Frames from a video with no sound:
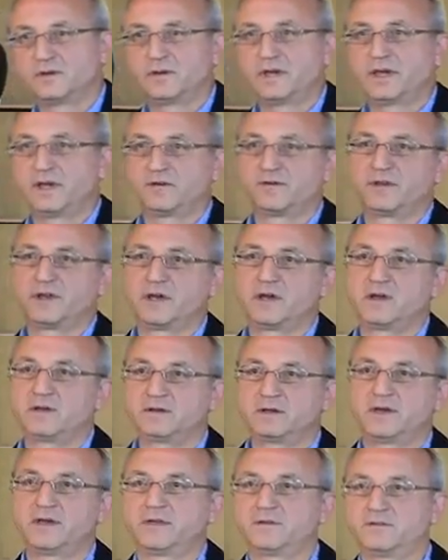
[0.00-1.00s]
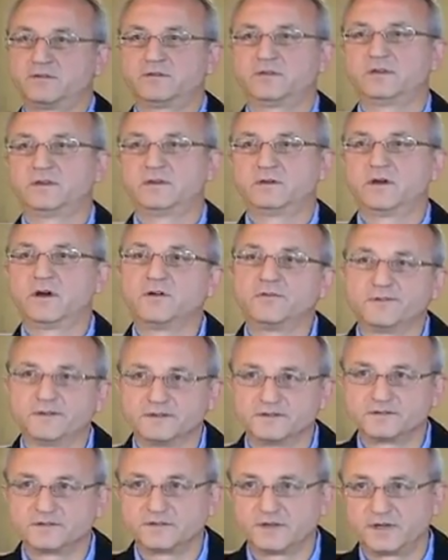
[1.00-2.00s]
area and the
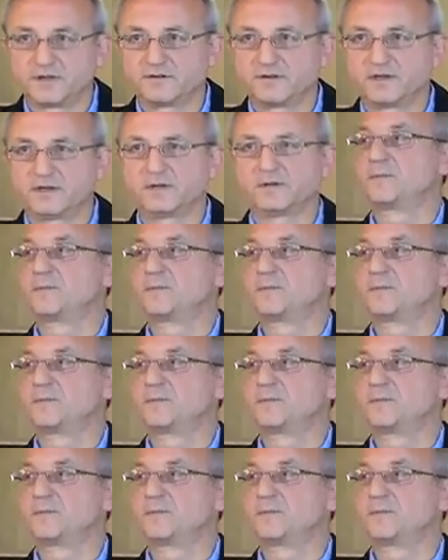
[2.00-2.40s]
office area.